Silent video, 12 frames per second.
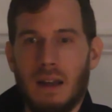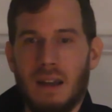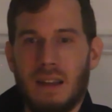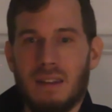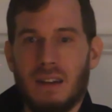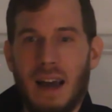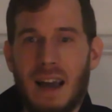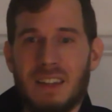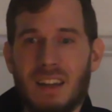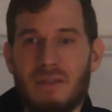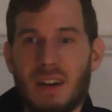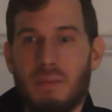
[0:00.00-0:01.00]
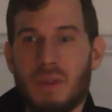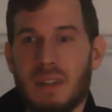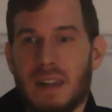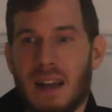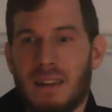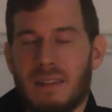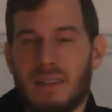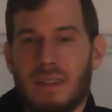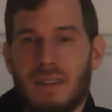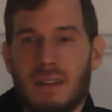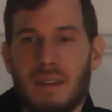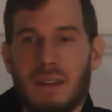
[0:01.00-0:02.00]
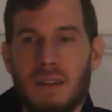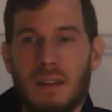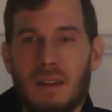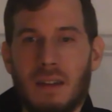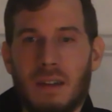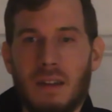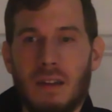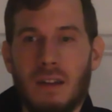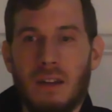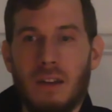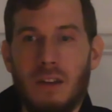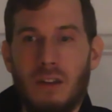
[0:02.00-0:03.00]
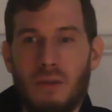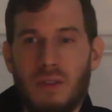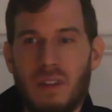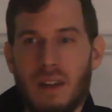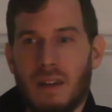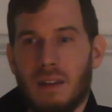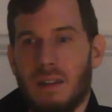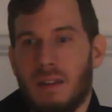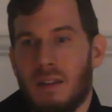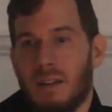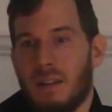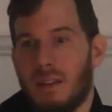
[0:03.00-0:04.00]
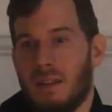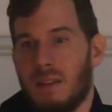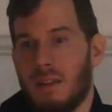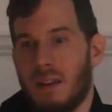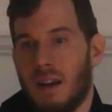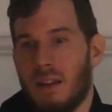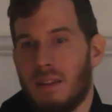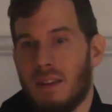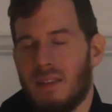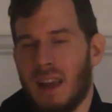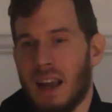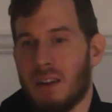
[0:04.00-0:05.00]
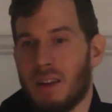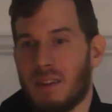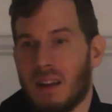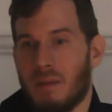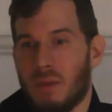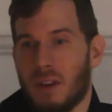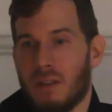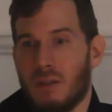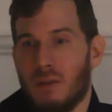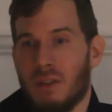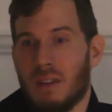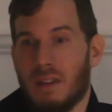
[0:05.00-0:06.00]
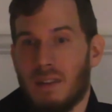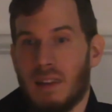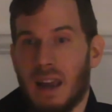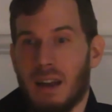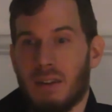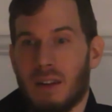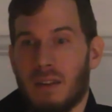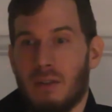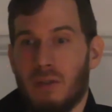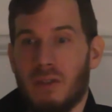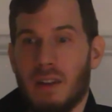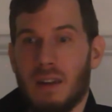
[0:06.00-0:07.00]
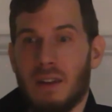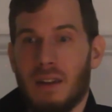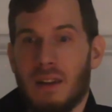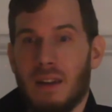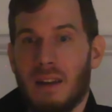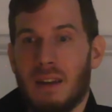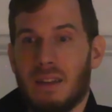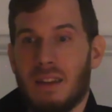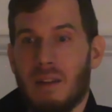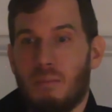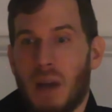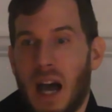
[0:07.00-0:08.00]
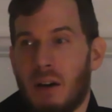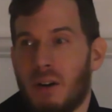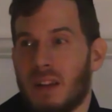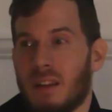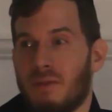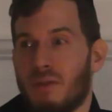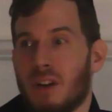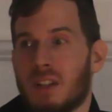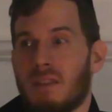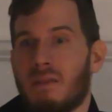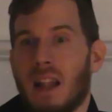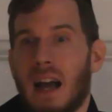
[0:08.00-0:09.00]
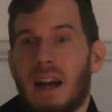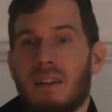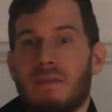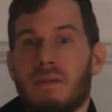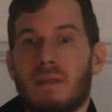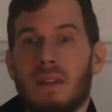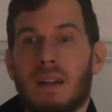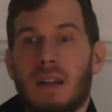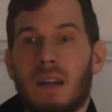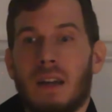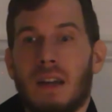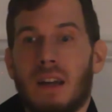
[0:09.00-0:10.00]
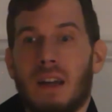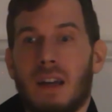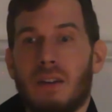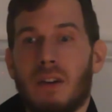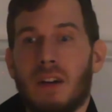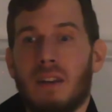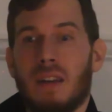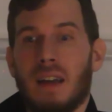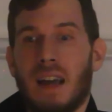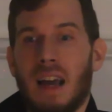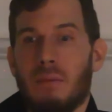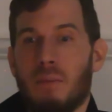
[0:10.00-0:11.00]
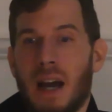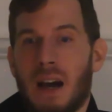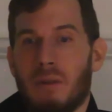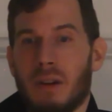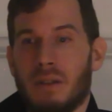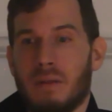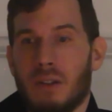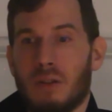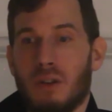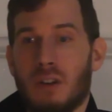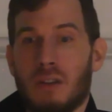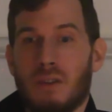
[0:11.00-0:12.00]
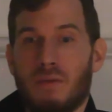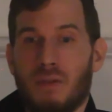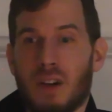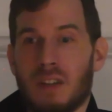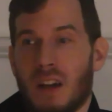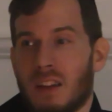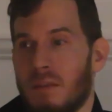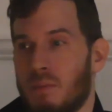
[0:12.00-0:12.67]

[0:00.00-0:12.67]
And so Esau represents using the sacred symbols, using the sacred, using the power and the force of life in order to gain power, in order to force other